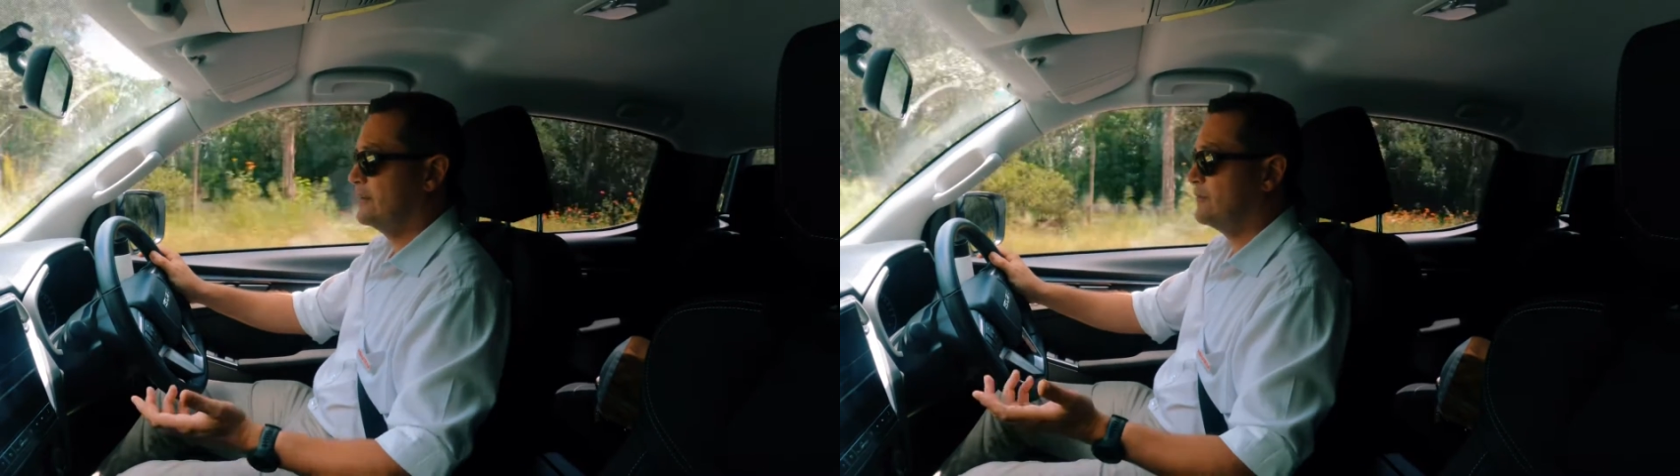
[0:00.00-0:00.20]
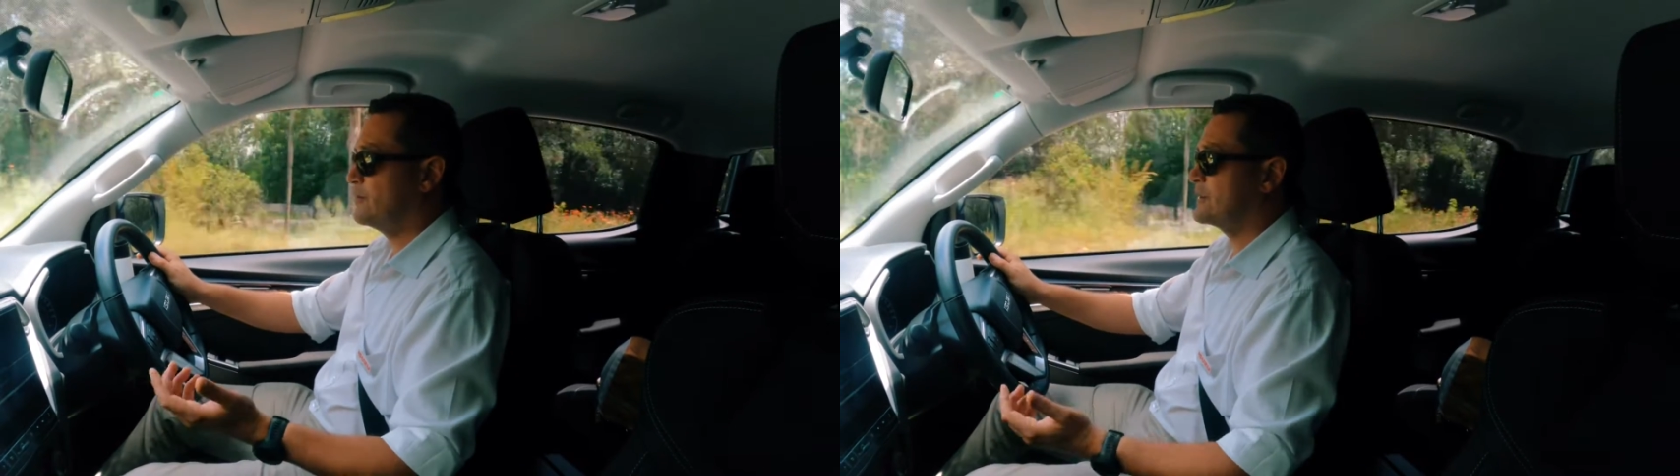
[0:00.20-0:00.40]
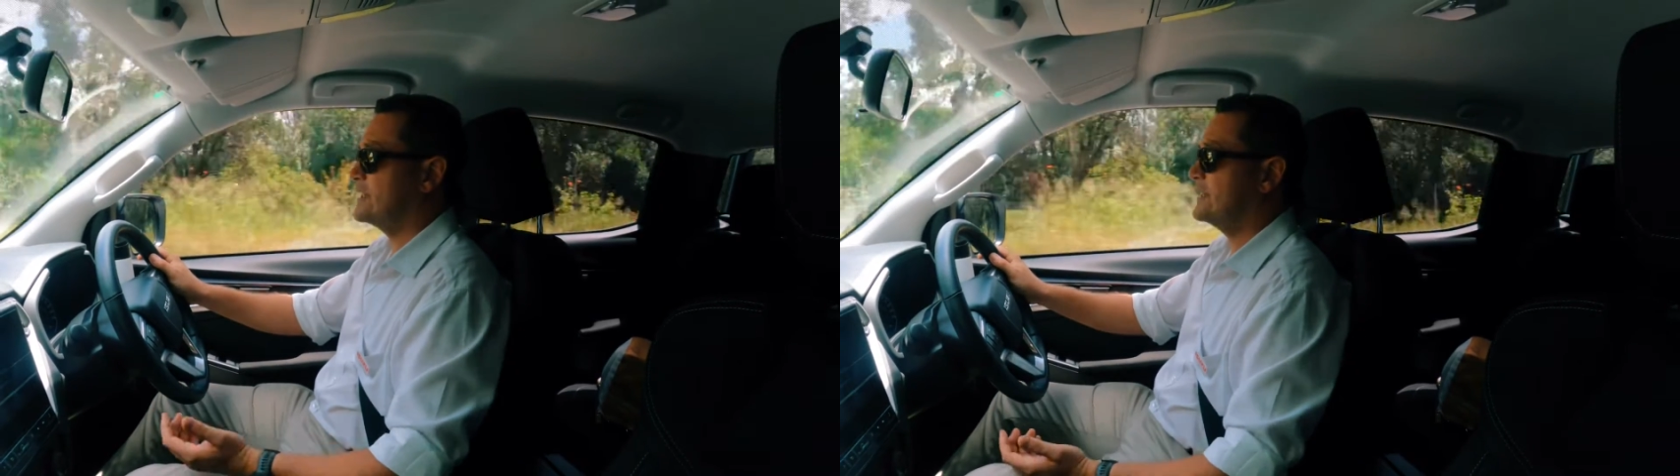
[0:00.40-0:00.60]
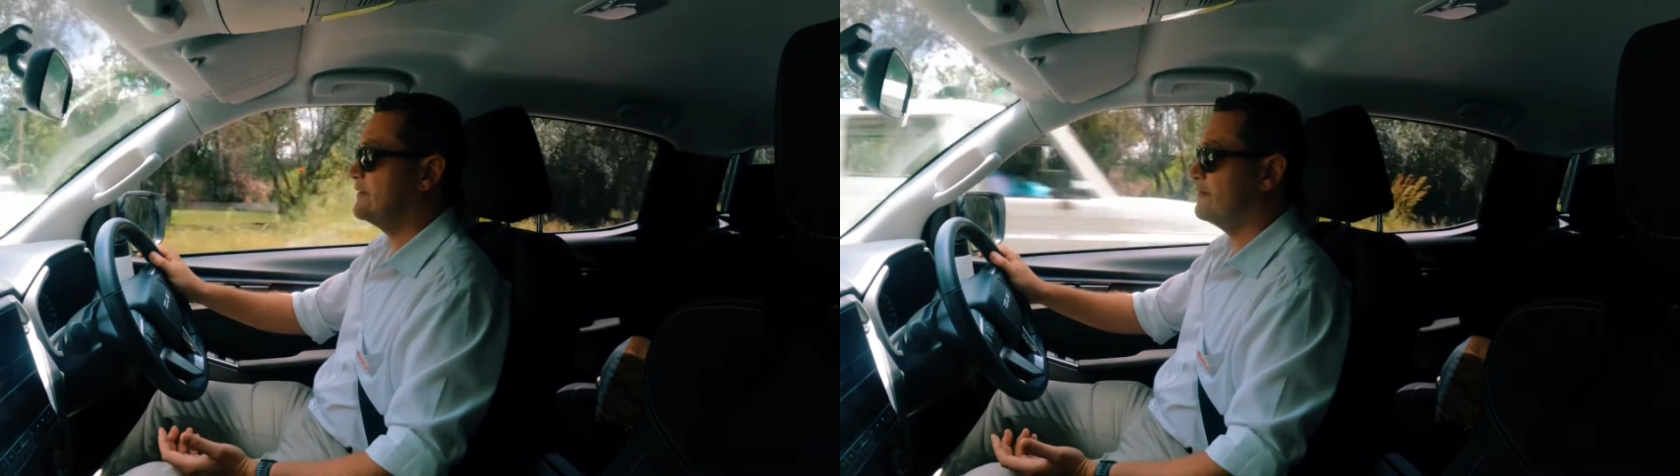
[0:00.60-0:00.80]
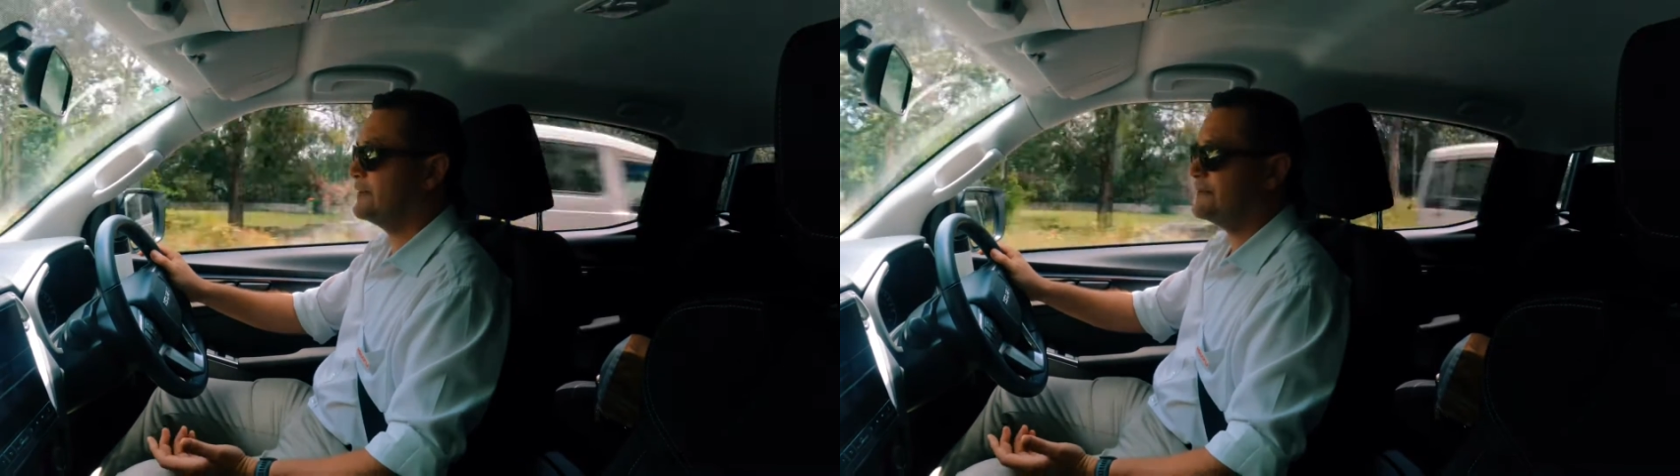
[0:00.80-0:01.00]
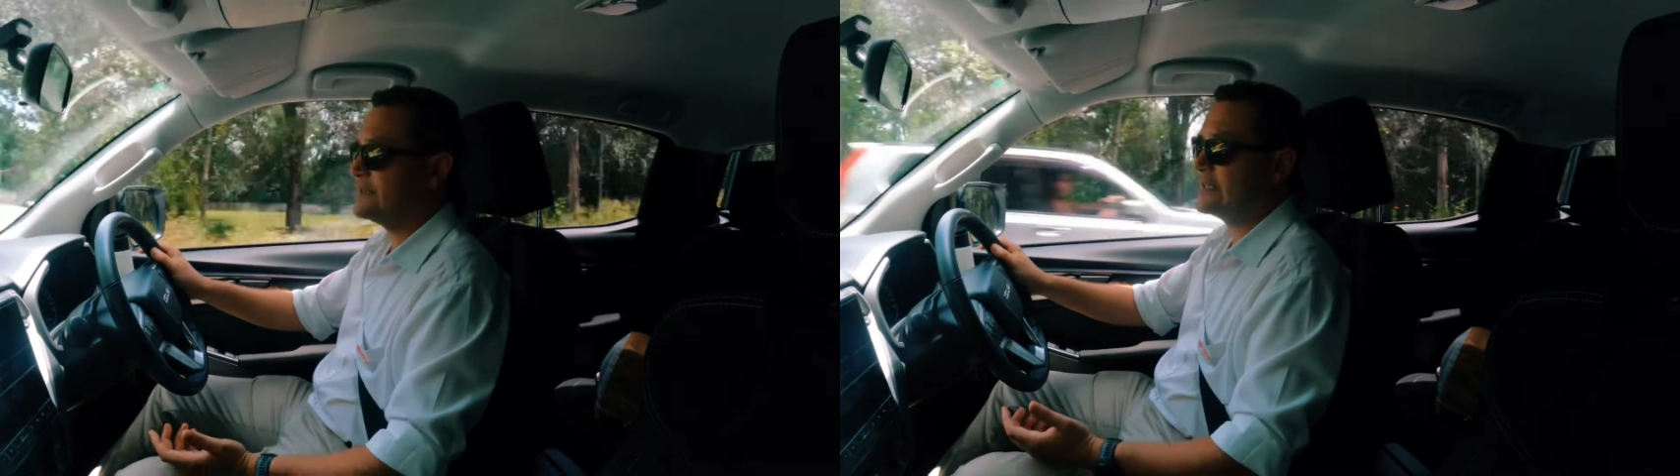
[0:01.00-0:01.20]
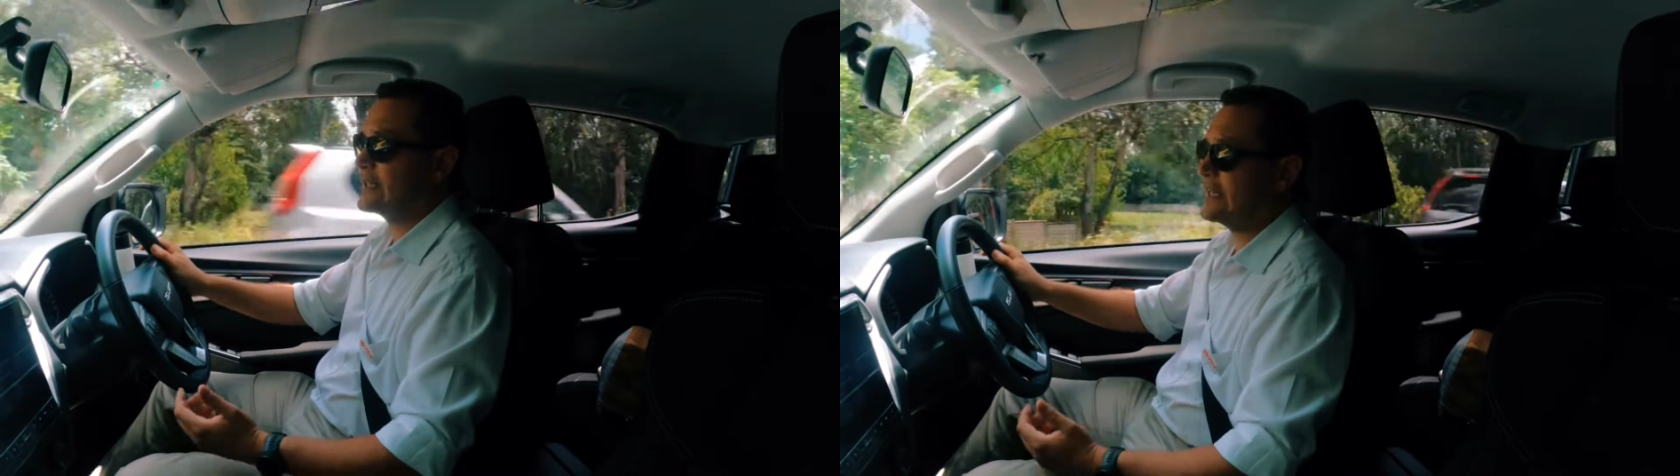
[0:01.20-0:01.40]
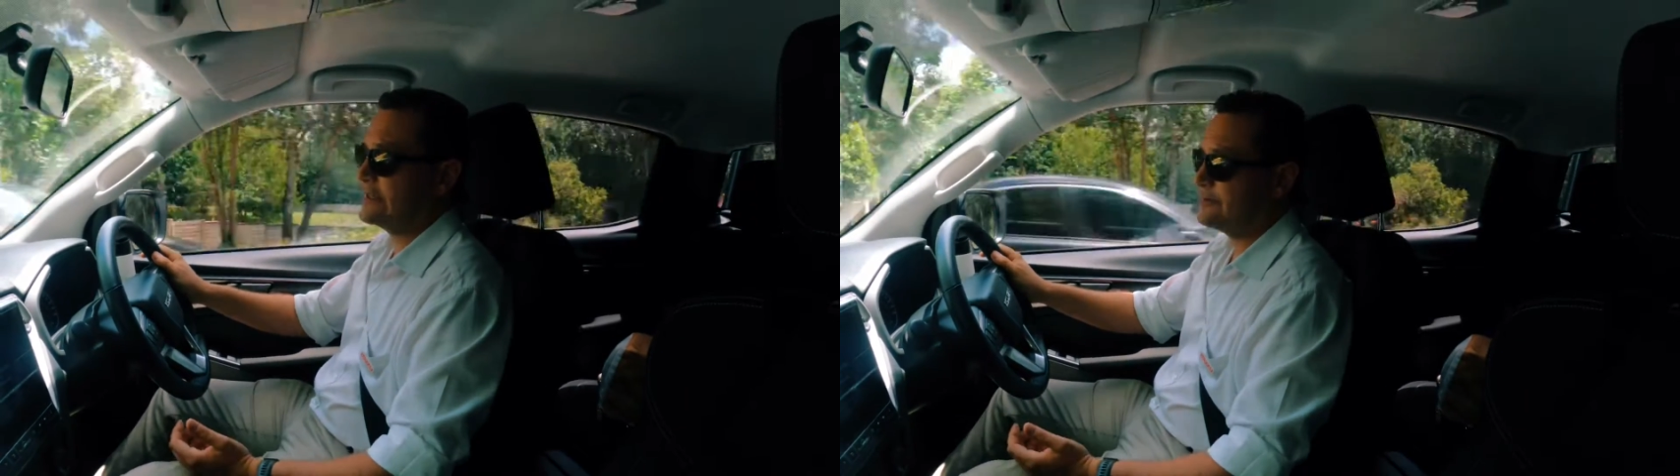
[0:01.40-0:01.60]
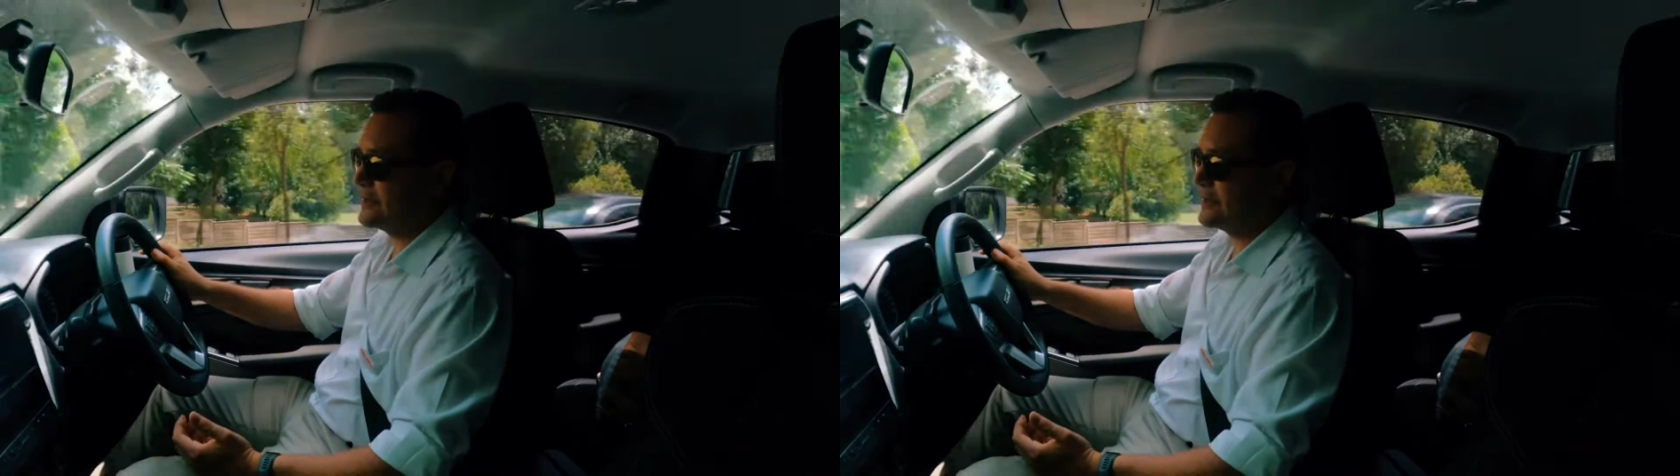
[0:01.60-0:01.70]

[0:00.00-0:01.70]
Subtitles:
14, 15 k's